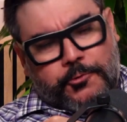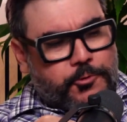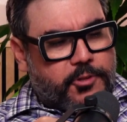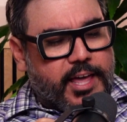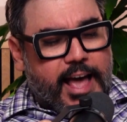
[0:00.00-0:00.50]

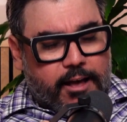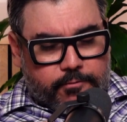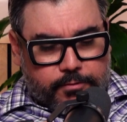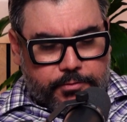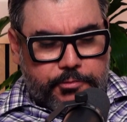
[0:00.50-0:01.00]
do they
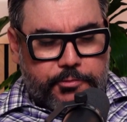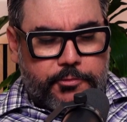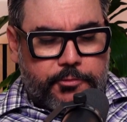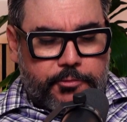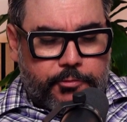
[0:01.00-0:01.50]
have
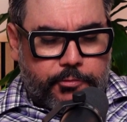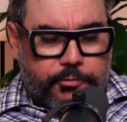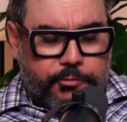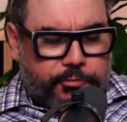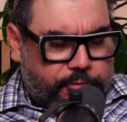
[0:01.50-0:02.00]

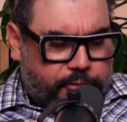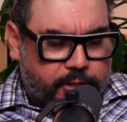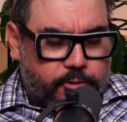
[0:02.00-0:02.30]
the